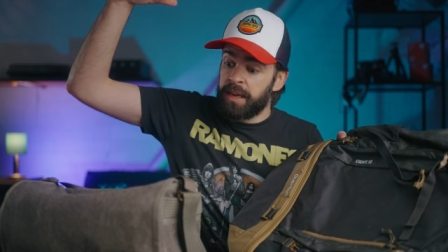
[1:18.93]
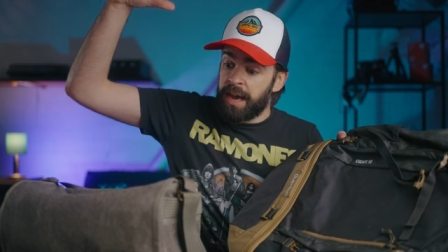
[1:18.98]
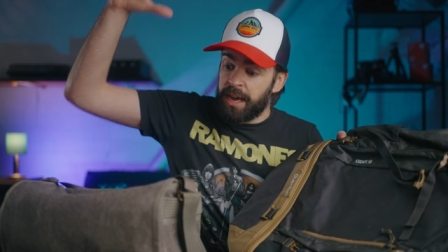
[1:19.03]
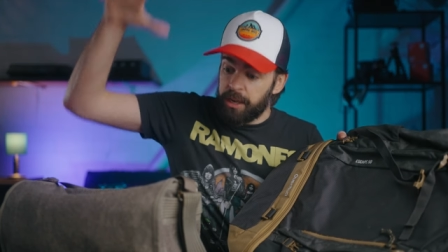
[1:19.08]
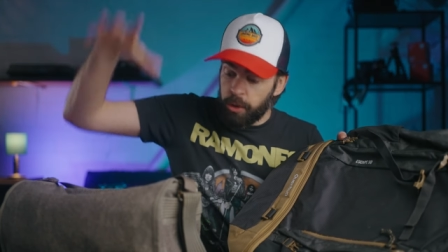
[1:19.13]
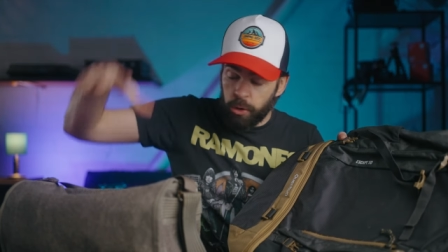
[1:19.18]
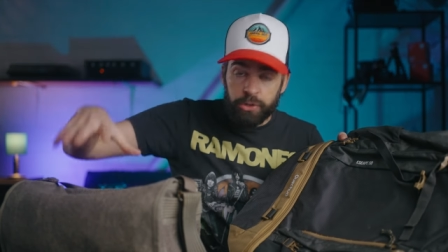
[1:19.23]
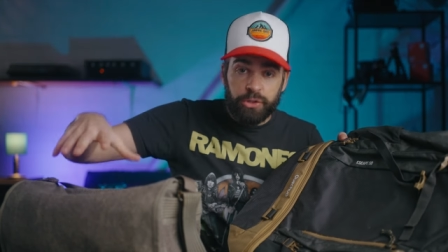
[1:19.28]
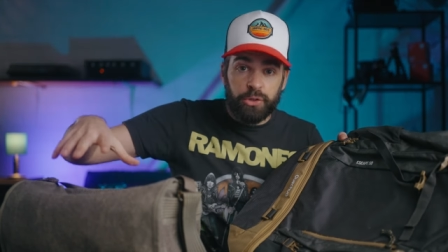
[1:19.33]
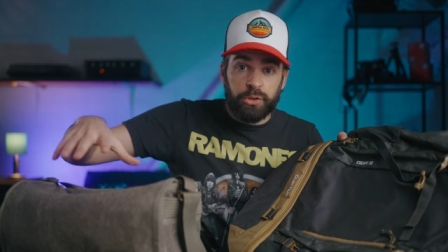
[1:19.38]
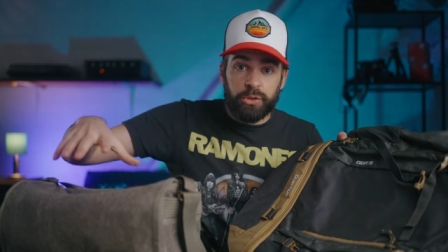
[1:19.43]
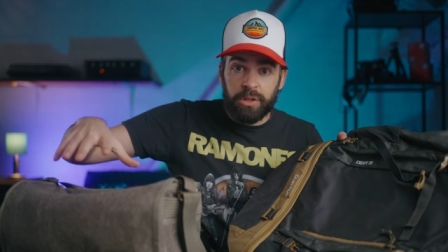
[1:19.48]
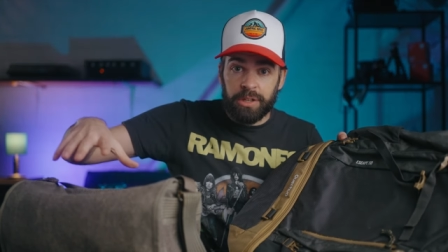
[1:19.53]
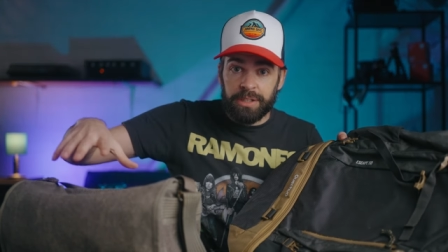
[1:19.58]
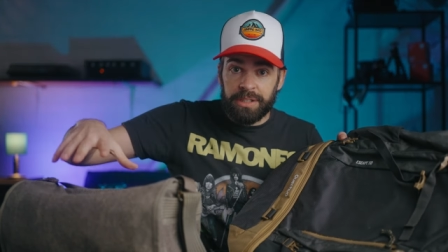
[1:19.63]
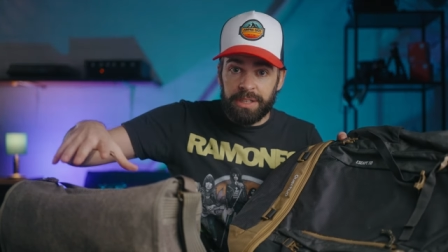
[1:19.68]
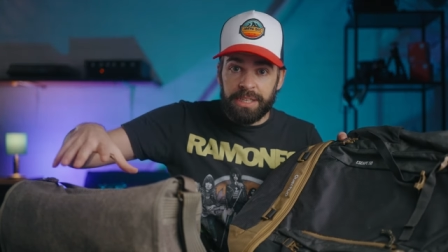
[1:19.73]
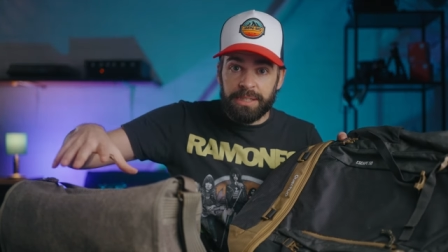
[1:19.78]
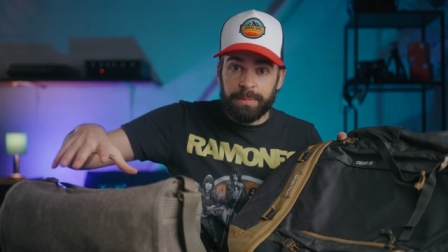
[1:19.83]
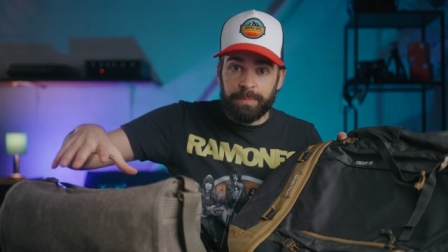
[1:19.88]
I also
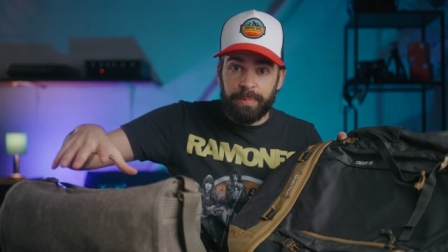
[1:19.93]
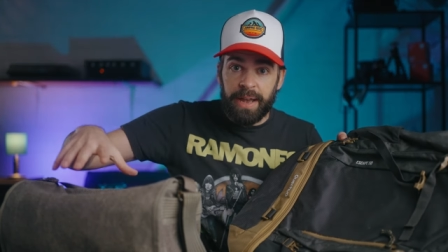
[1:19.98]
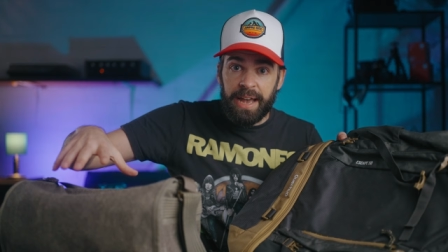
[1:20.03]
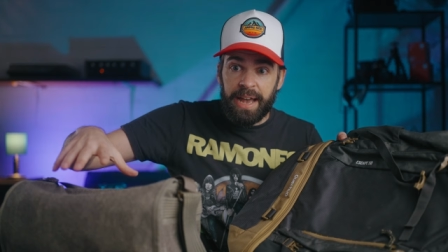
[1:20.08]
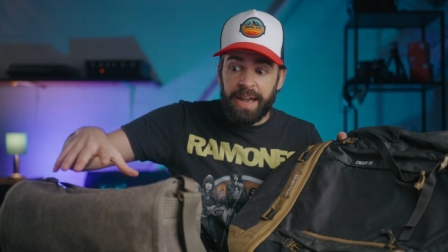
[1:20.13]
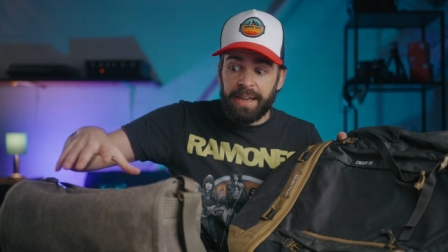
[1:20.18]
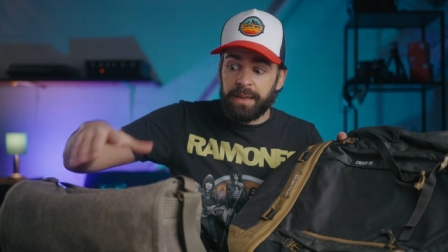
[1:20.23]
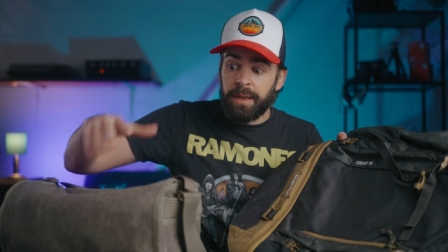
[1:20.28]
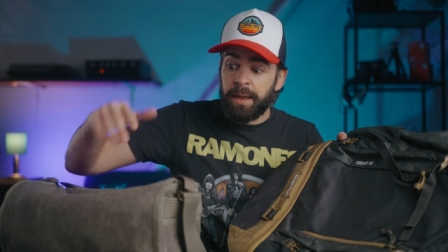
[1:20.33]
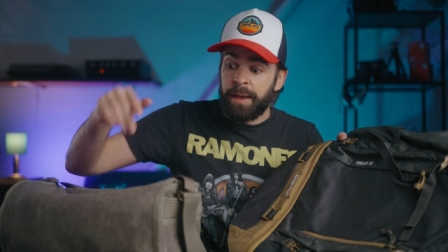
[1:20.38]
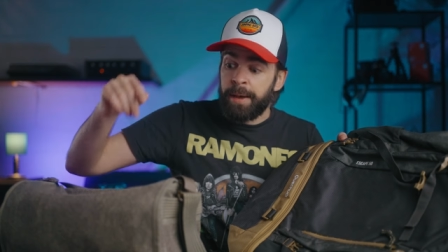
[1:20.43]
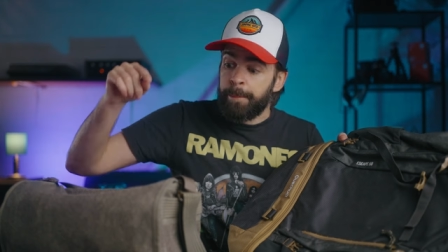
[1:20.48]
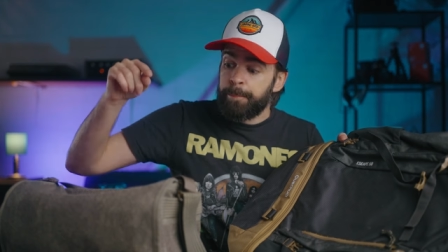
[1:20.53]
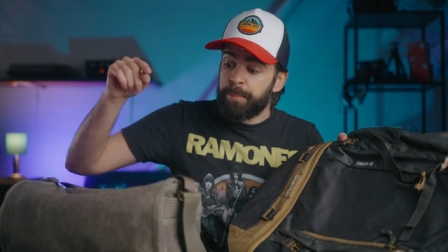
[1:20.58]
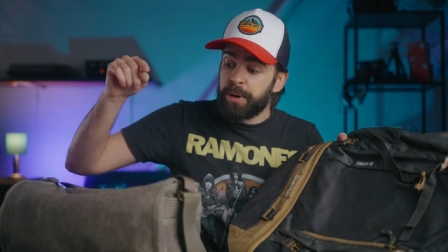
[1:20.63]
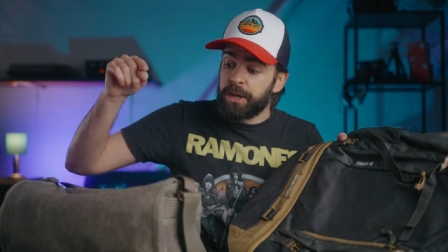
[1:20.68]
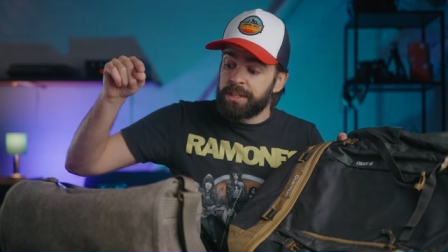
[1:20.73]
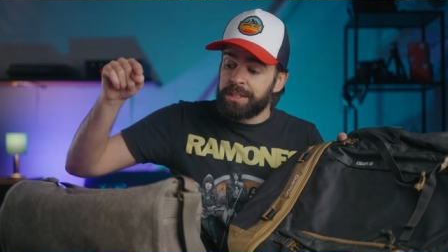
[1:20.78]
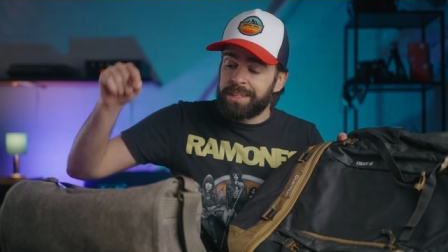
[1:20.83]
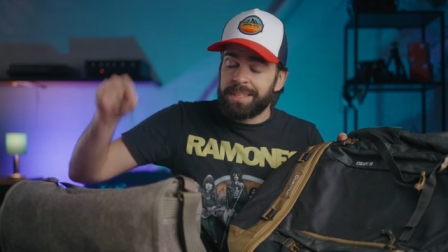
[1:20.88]
took this bag,
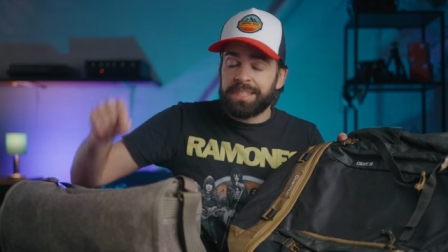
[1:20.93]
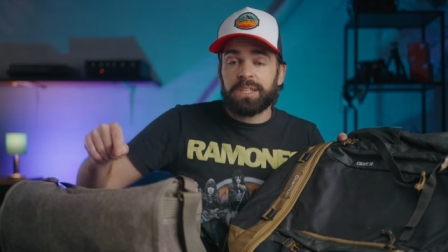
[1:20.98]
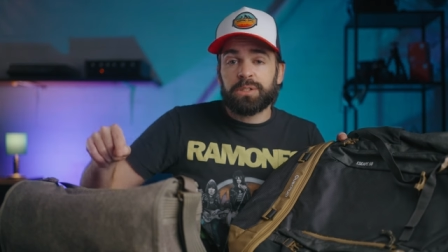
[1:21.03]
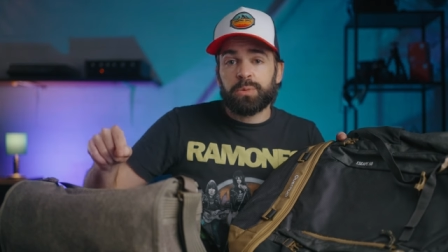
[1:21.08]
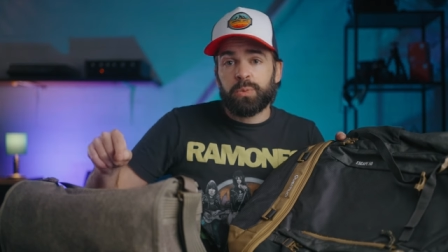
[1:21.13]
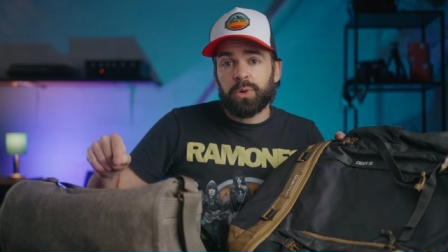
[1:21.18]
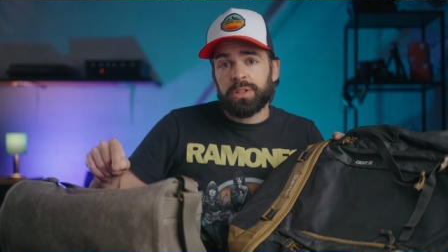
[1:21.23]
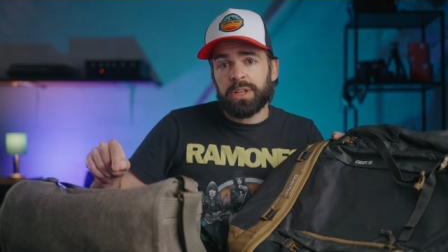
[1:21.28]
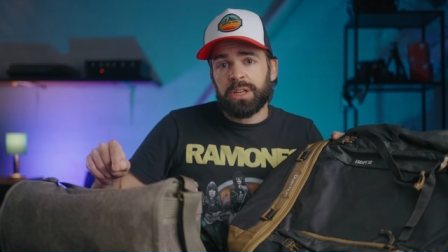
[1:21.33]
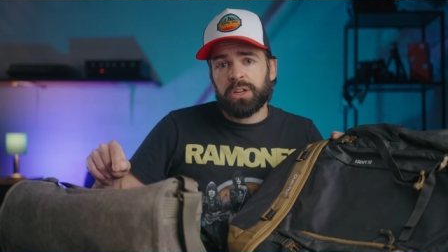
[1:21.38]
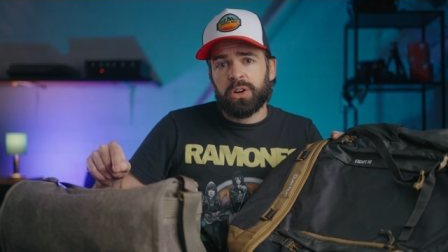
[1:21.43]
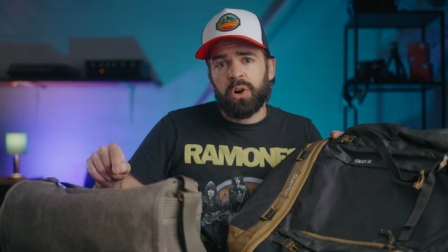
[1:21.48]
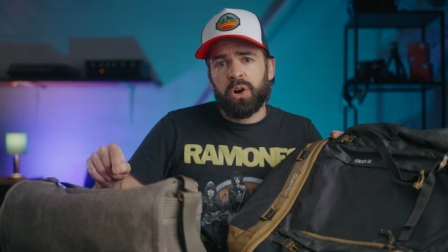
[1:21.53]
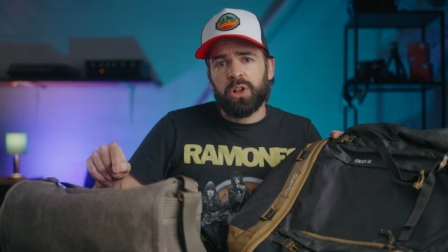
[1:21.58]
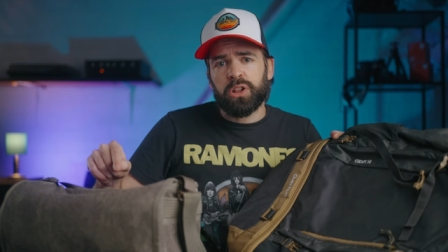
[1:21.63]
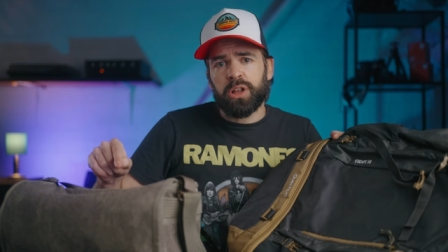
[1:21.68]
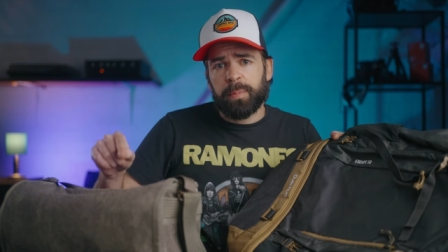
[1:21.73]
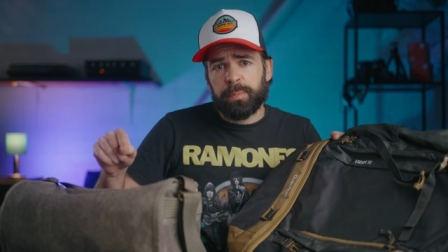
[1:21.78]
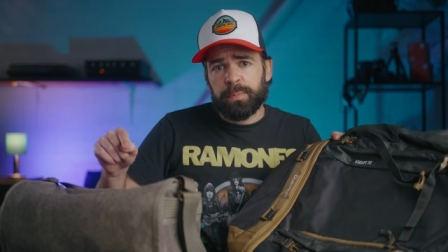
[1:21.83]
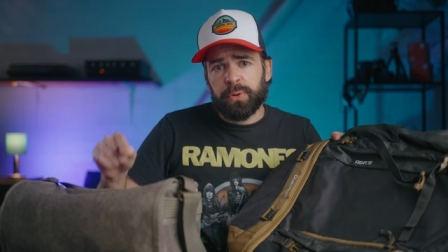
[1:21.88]
but this is what they
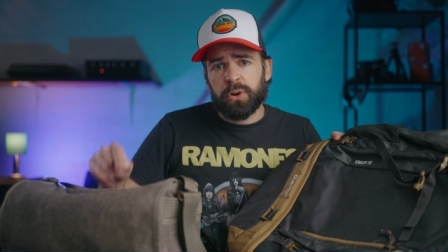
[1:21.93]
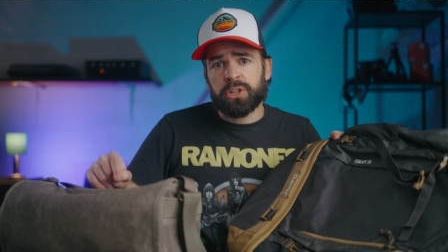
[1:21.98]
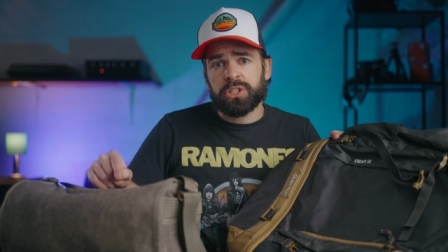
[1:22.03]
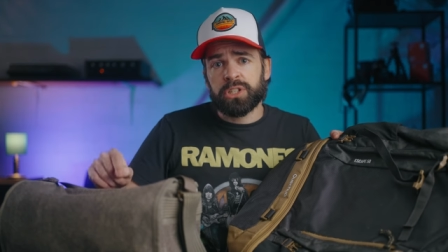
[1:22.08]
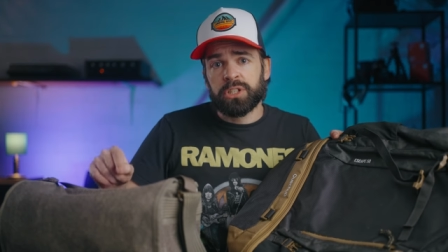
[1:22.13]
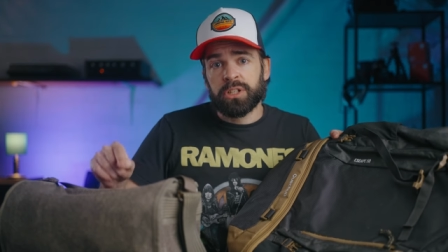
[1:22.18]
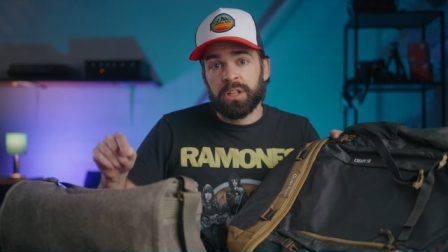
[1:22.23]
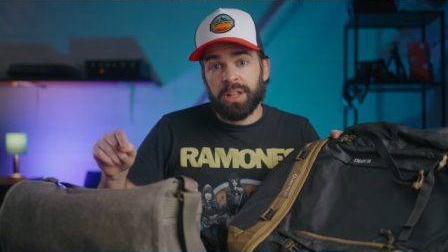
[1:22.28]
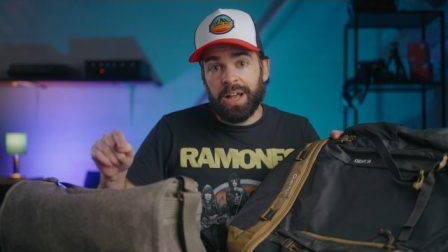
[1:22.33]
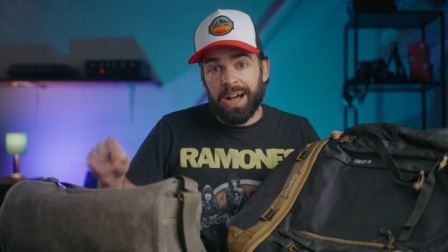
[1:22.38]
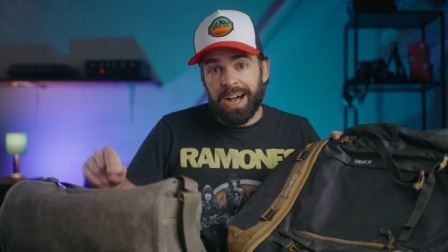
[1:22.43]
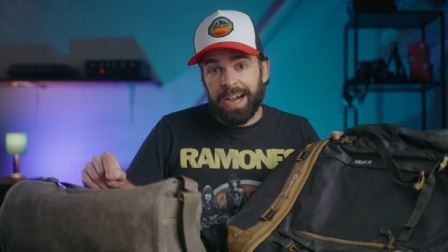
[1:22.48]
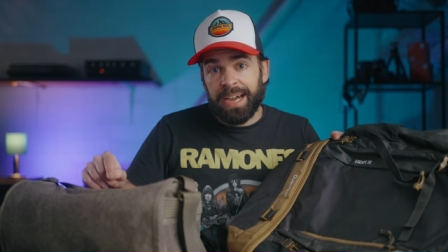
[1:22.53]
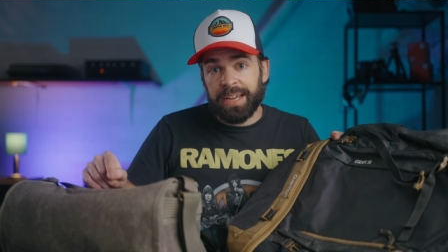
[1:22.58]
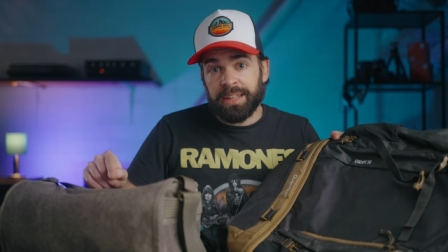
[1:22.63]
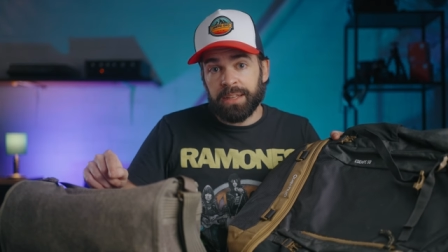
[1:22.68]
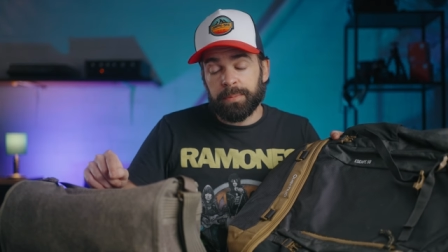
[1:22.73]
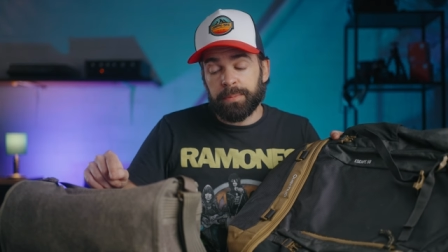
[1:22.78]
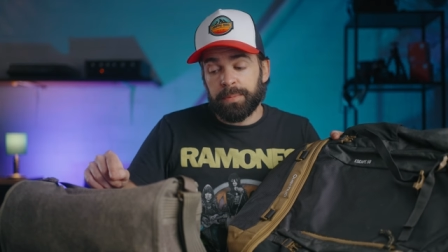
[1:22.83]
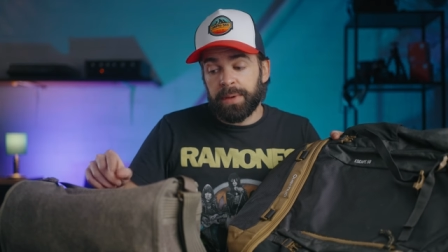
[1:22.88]
call a personal
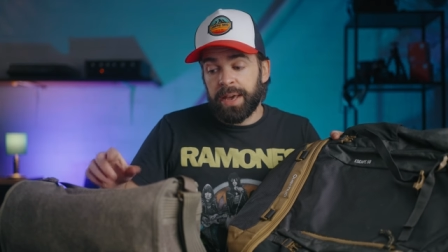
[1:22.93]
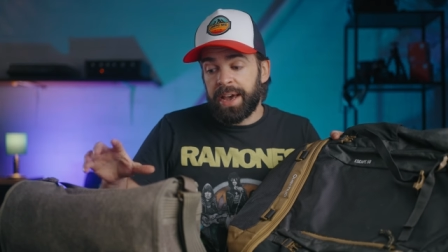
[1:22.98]
item,